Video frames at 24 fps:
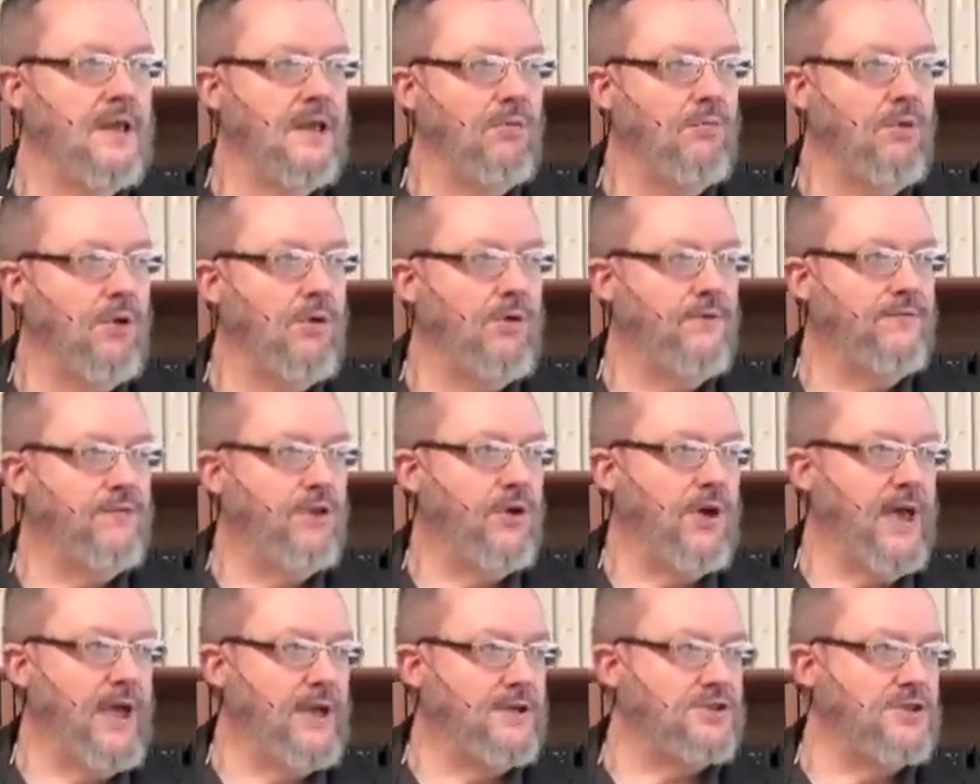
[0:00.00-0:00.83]
Well, if
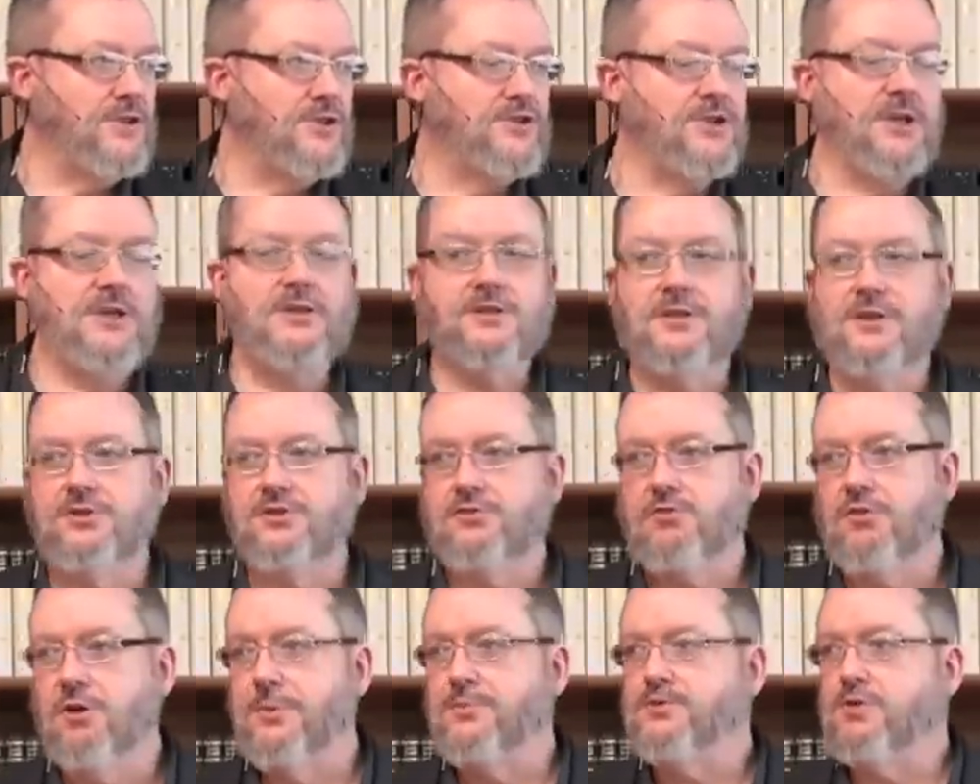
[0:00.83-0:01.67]
you exegete this
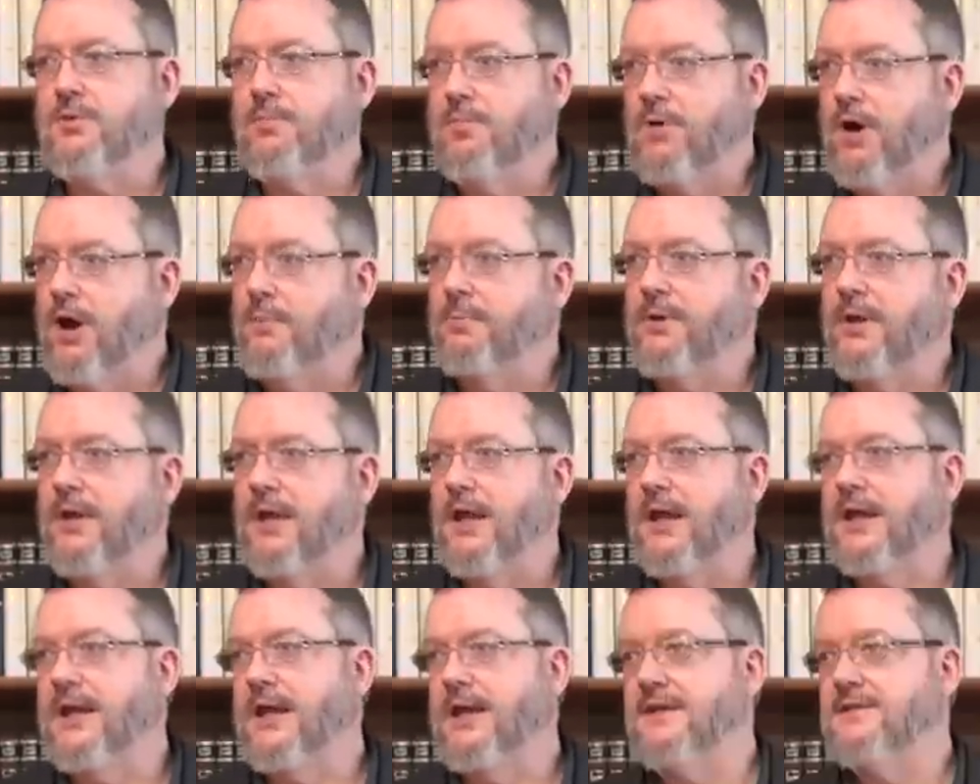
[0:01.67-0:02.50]
scripture properly,
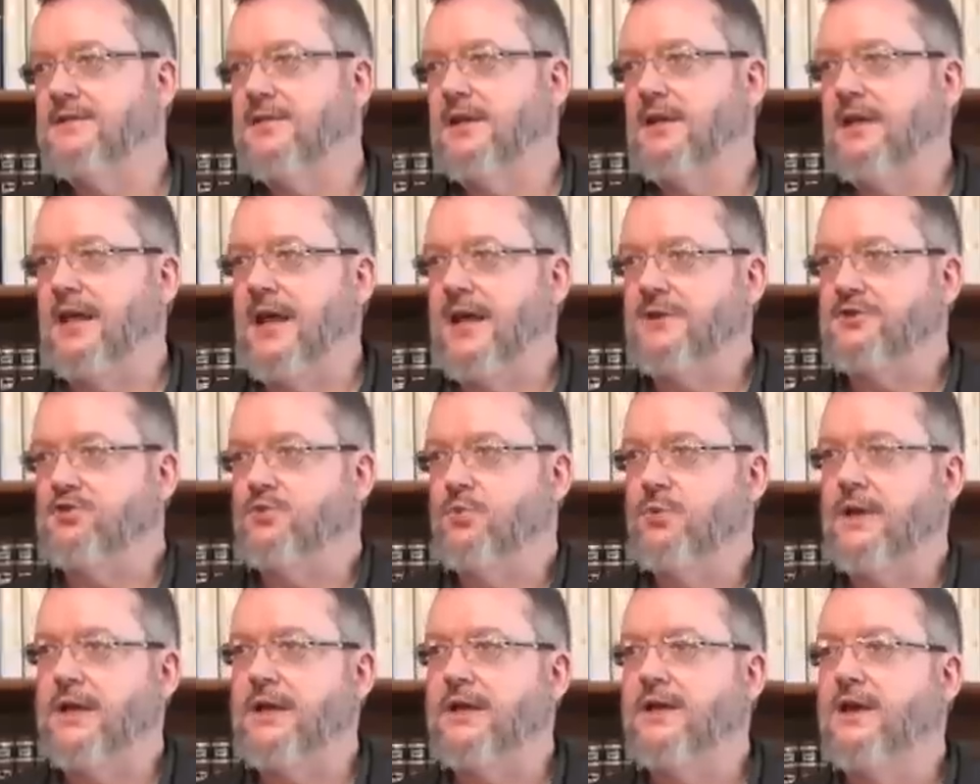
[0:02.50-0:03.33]
like I said last
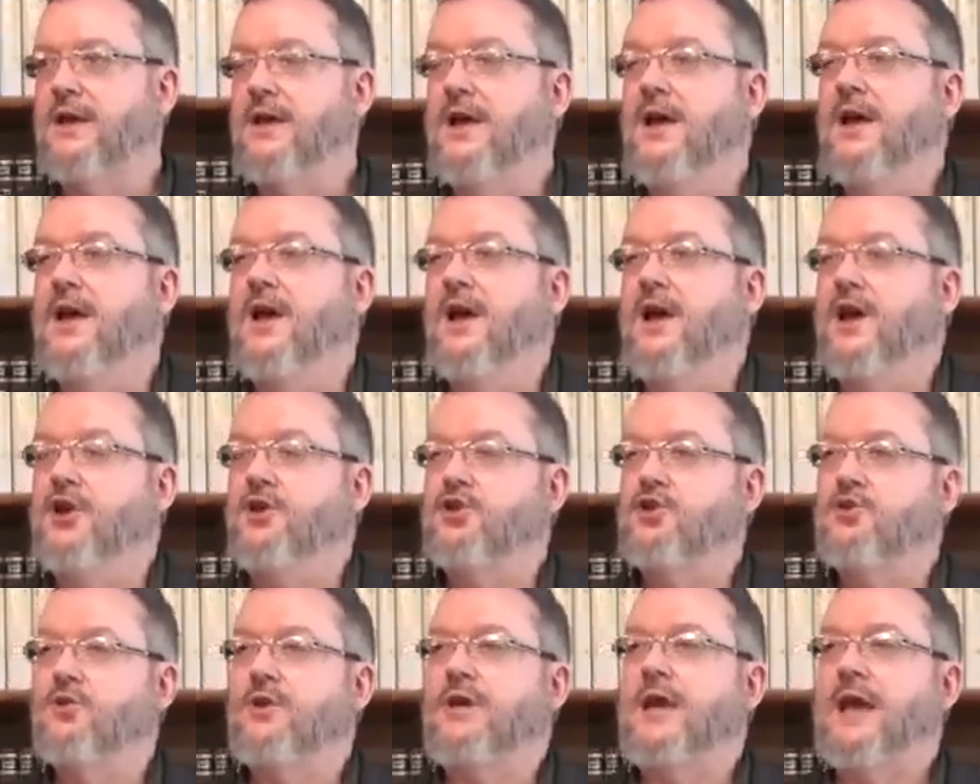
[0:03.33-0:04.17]
week,
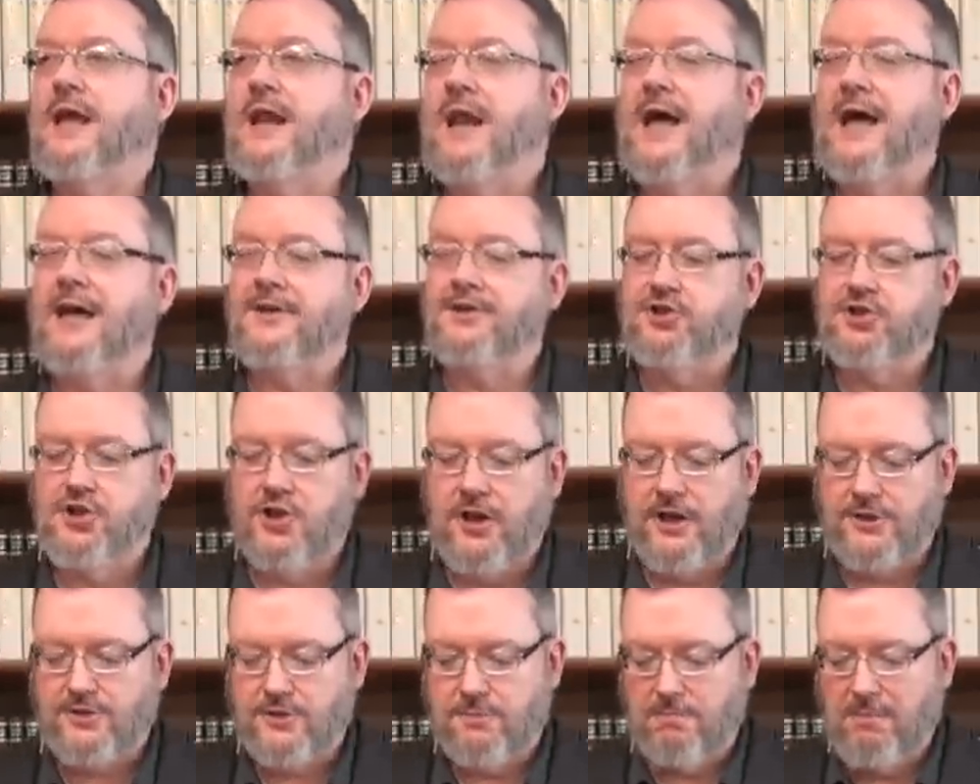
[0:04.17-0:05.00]
you cannot
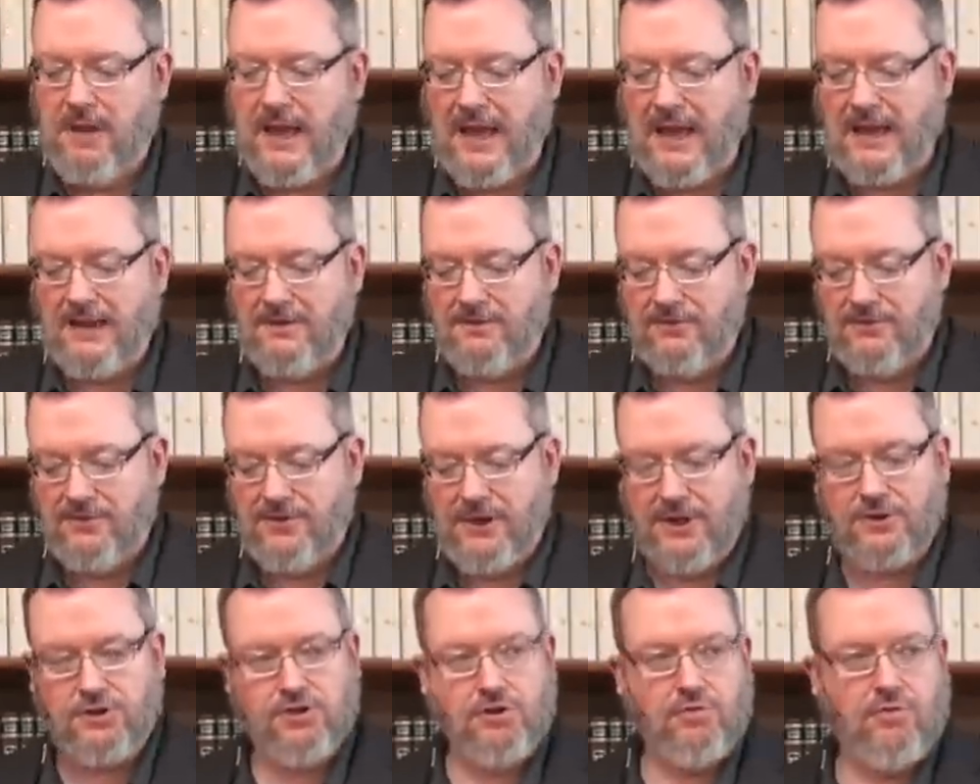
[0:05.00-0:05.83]
just by
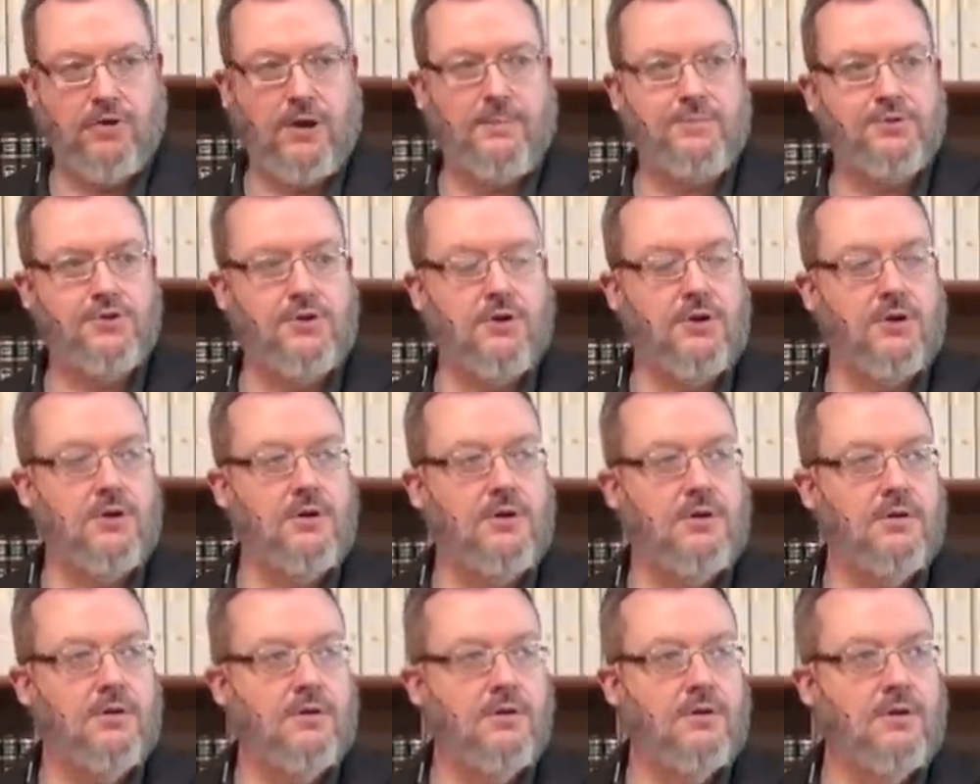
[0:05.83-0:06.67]
this scripture
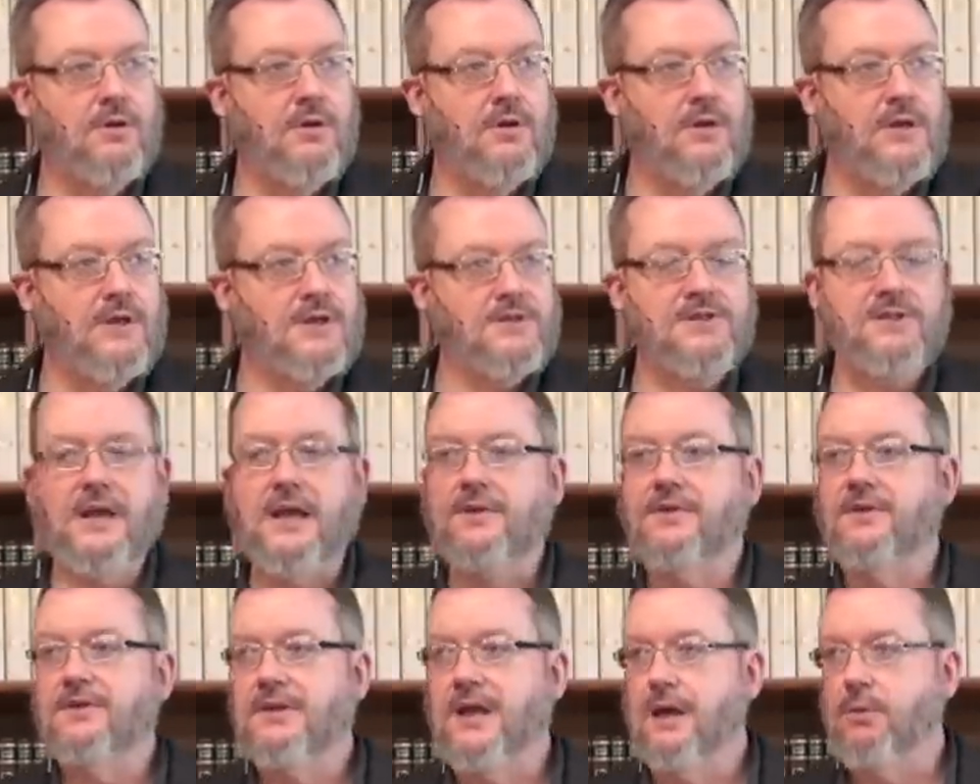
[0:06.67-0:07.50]
say
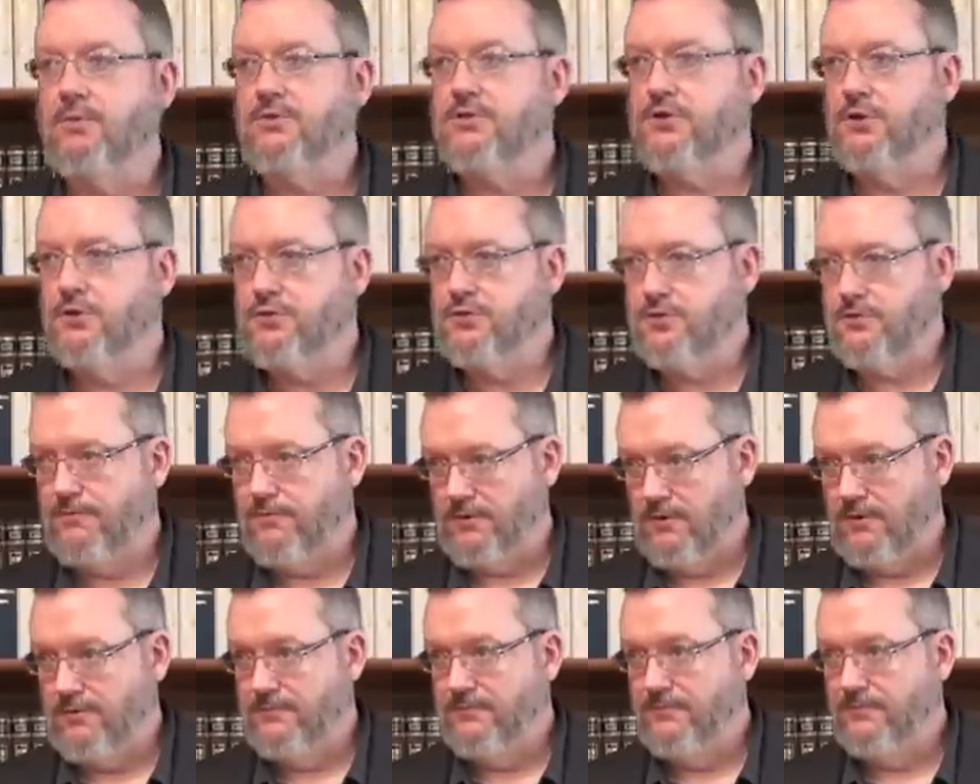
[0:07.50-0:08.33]
that that was
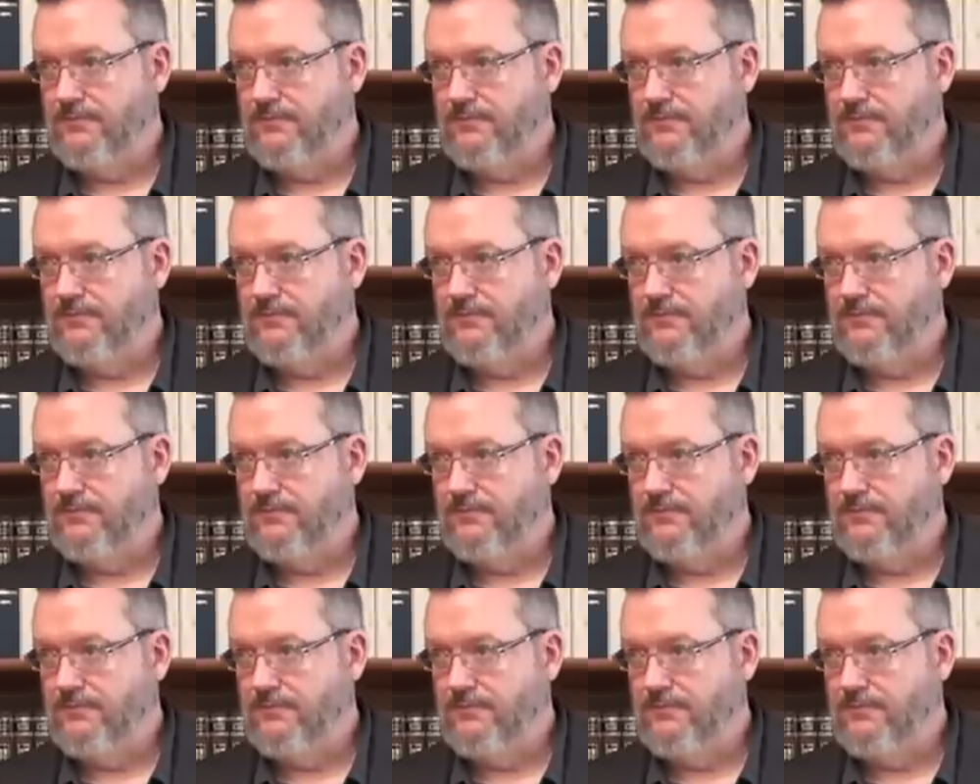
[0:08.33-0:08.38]
Lucifer.